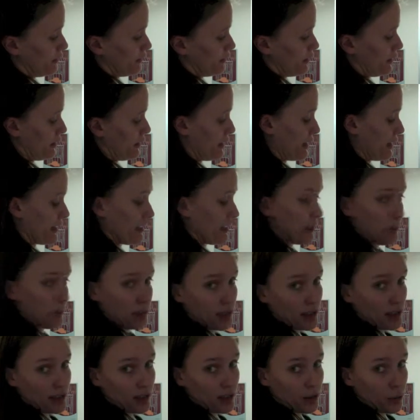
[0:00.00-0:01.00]
And I keep
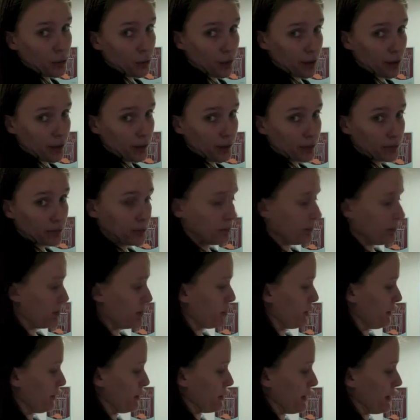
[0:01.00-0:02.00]
these in order
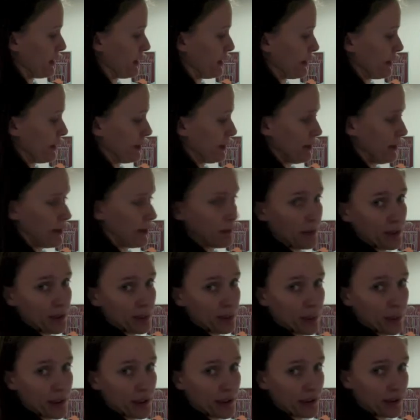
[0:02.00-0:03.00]
between my thumb and my
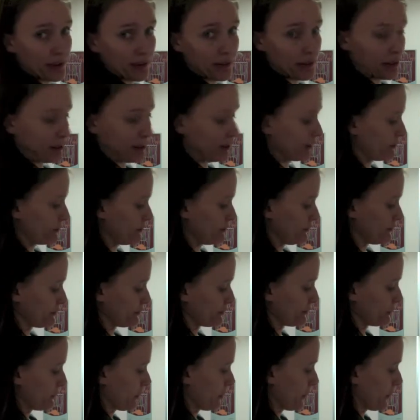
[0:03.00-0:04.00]
pointer finger.
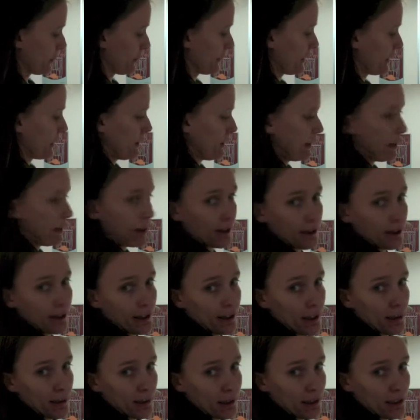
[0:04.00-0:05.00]
Alright,
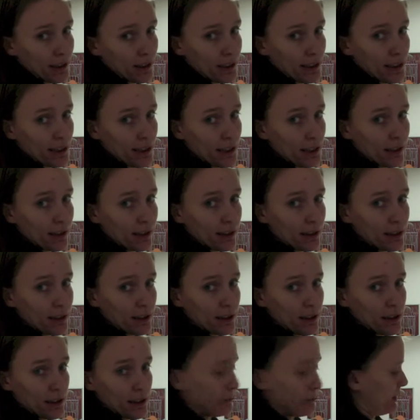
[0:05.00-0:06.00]
now I'm going to take
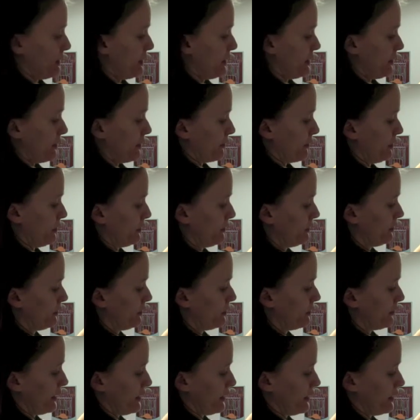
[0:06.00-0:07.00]
the medium rope
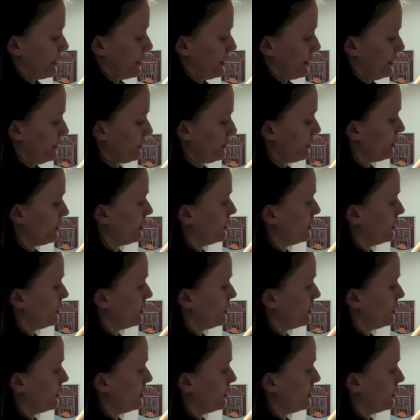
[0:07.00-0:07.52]
right here.